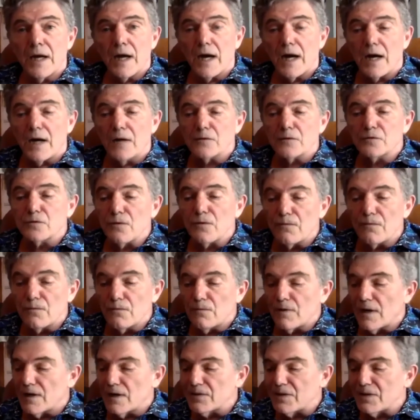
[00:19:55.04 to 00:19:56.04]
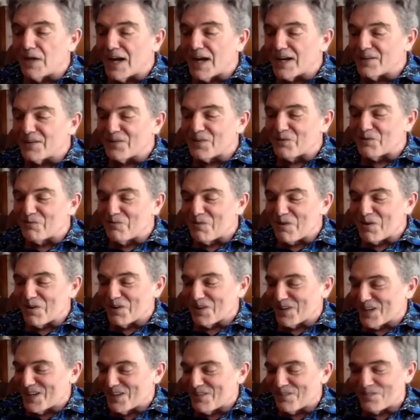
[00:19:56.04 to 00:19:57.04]
So a lot of the
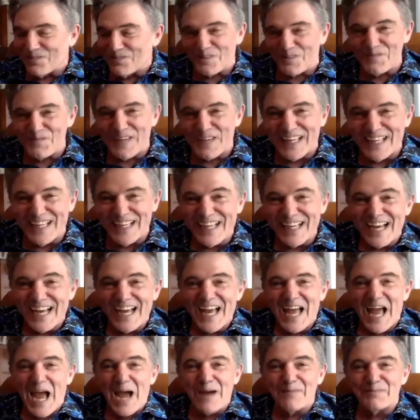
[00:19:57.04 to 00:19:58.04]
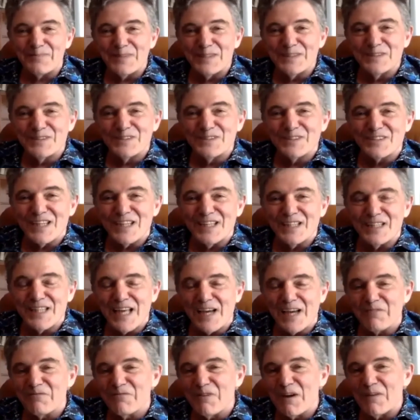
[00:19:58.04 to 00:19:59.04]
work for me happens in
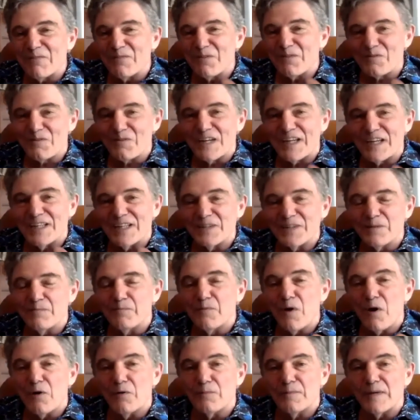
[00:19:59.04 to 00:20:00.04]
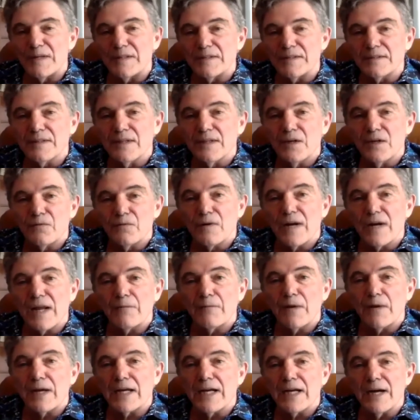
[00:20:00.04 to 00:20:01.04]
that reverie, in the moment, when I
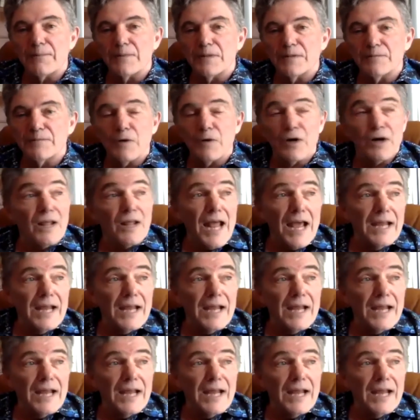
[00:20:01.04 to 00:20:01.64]
wake up in the morning.